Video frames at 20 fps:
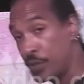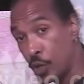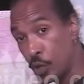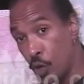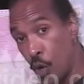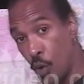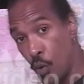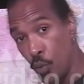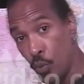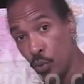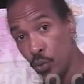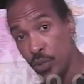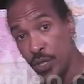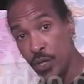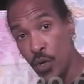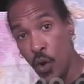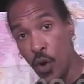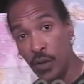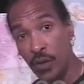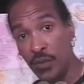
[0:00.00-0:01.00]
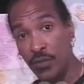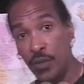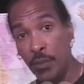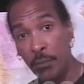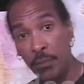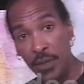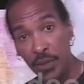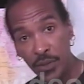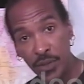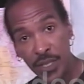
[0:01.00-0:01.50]
the gold and all of the
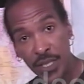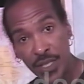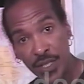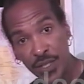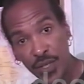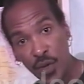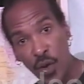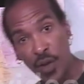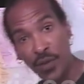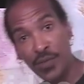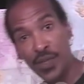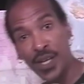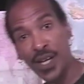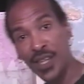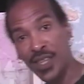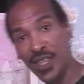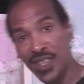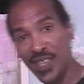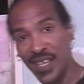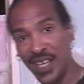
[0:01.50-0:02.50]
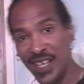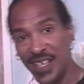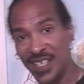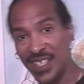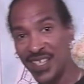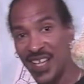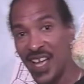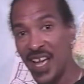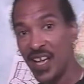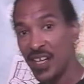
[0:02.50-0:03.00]
buildings and all of the other
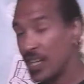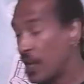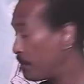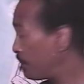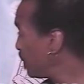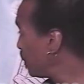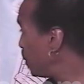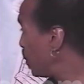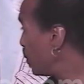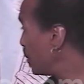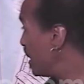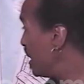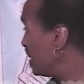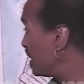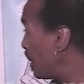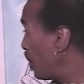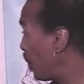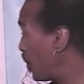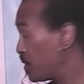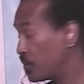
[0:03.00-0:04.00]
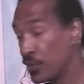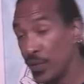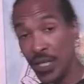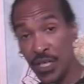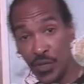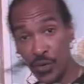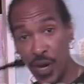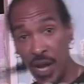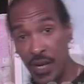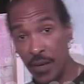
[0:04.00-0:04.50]
things that belonged. They weren't really
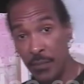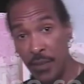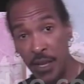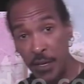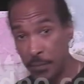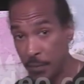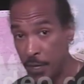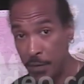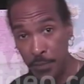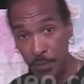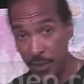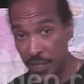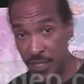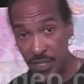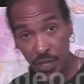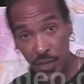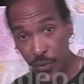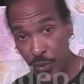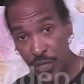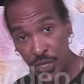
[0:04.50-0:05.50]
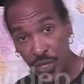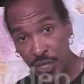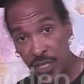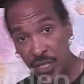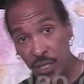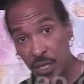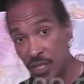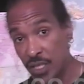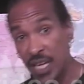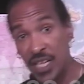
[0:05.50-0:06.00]
trying to make people into Christians
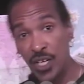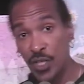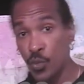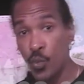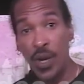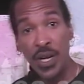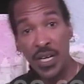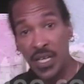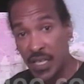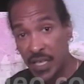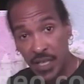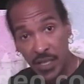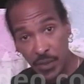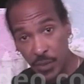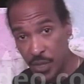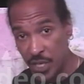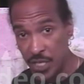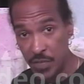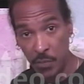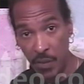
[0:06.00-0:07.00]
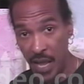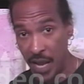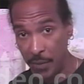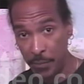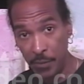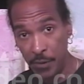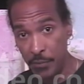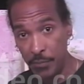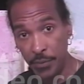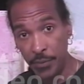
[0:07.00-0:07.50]
because they just wanted to kill these black
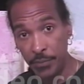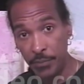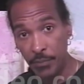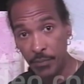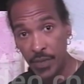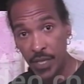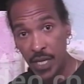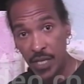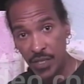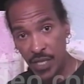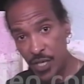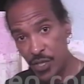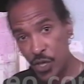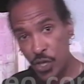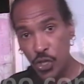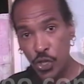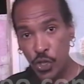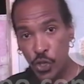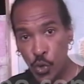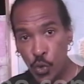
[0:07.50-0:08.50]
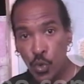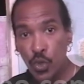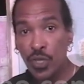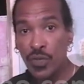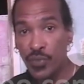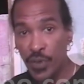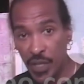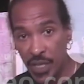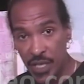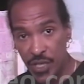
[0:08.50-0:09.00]
people. They just used
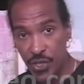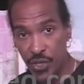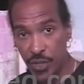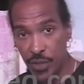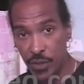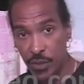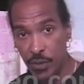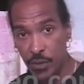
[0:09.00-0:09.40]
religion